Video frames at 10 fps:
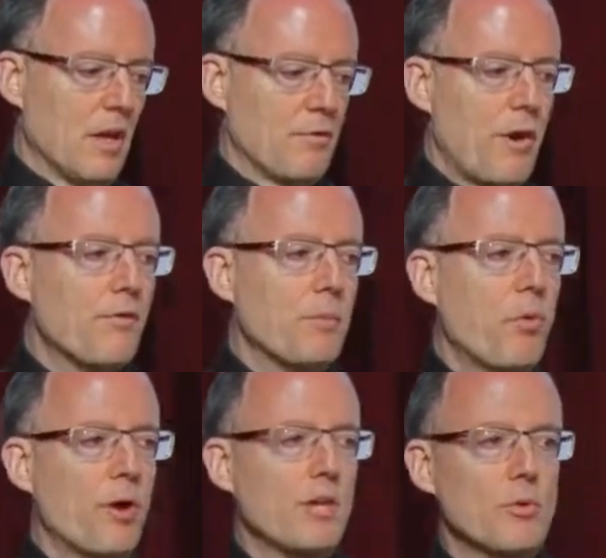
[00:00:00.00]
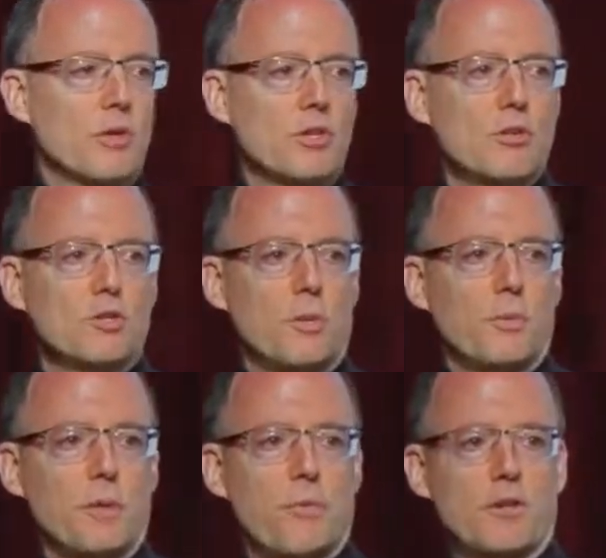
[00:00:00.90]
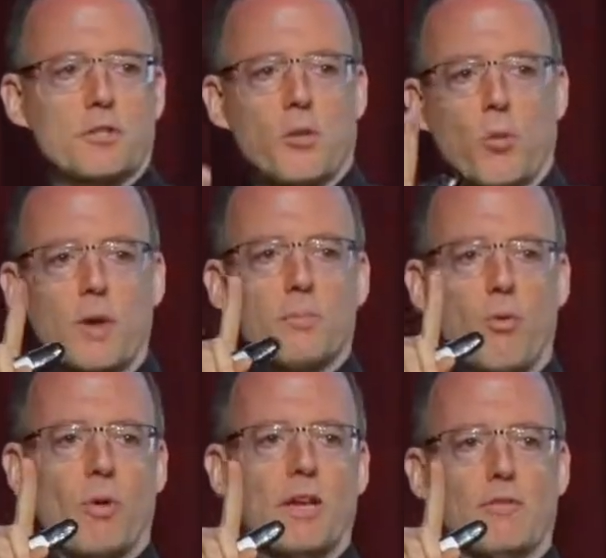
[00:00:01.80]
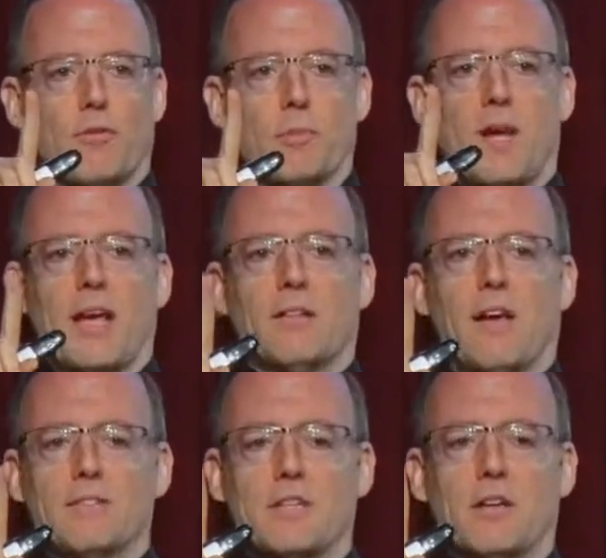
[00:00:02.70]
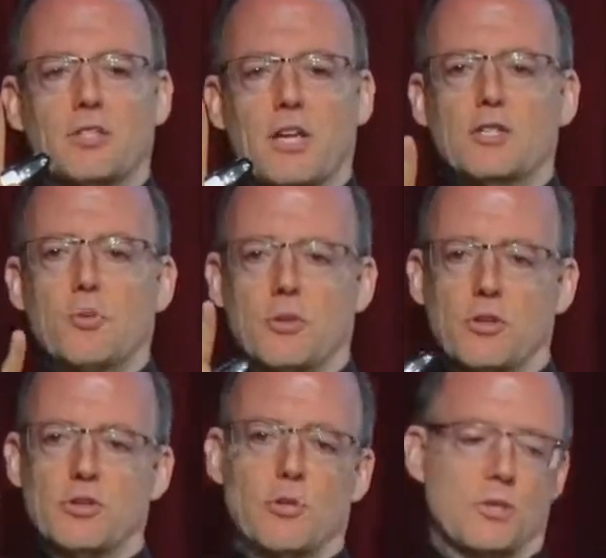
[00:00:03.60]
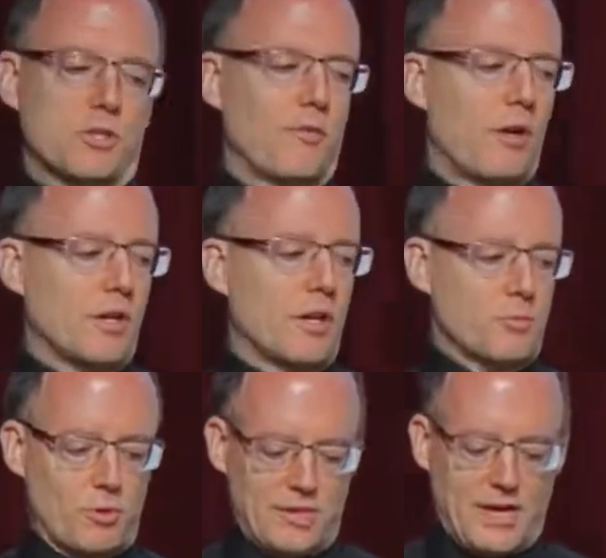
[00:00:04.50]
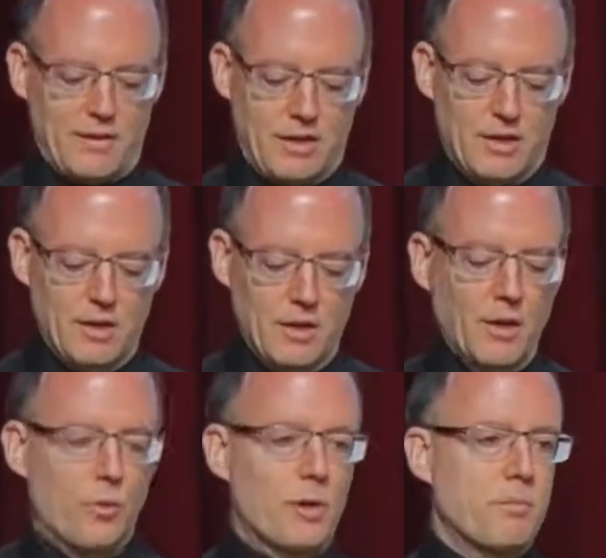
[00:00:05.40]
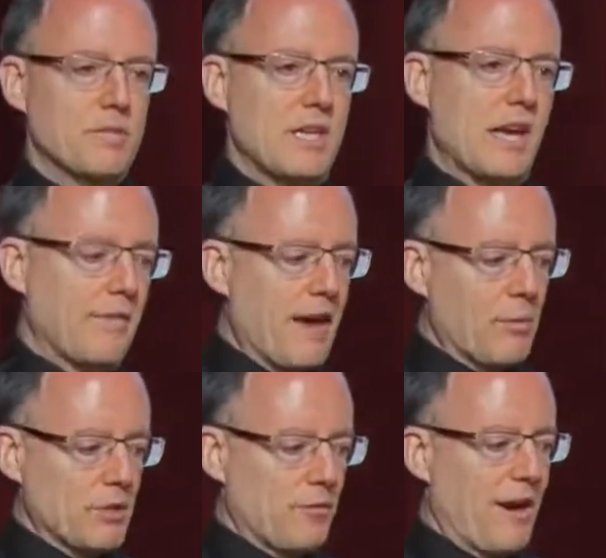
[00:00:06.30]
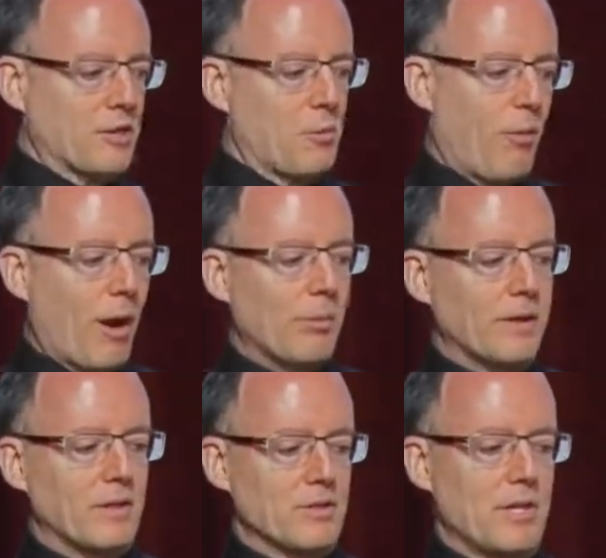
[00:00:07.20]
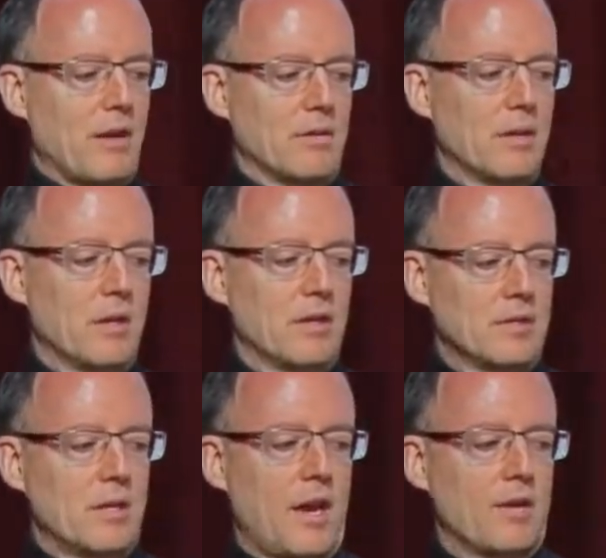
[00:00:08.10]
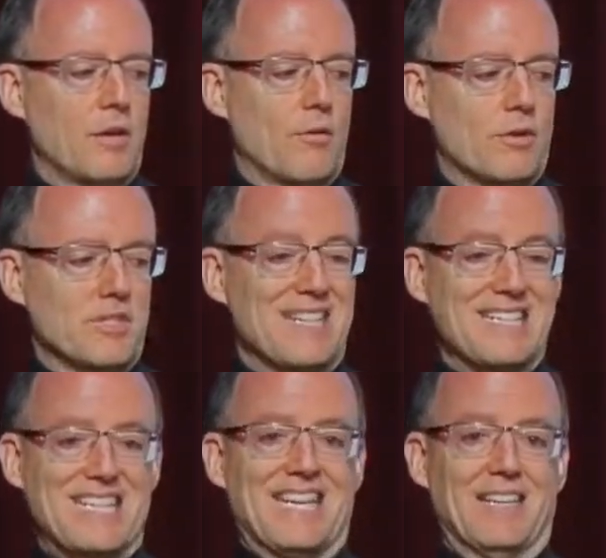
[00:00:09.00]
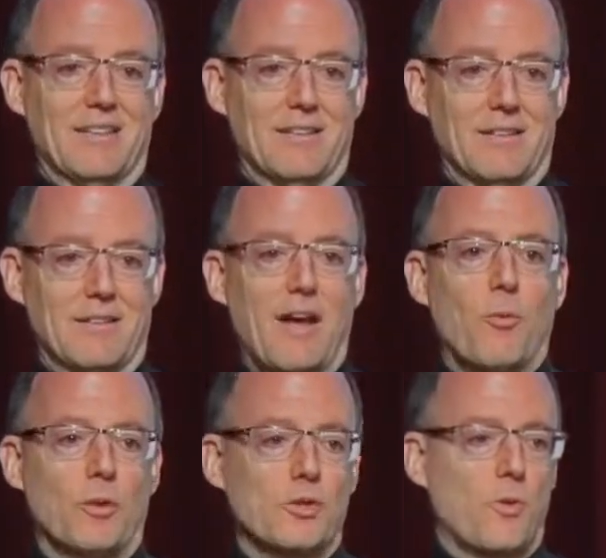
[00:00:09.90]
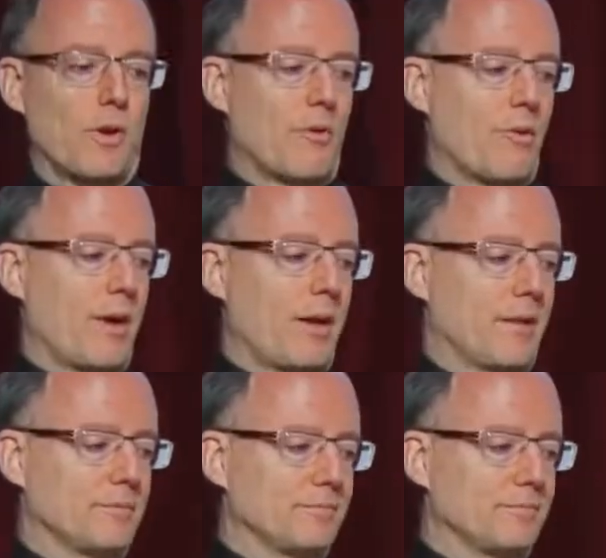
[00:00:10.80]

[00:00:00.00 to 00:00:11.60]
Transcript: For every point you reduce your blood pressure 1 point from diet and lifestyle change, you reduce your risk of all-cause mortality 1%, and that risk factor probably goes down to 90/60, not 120/80.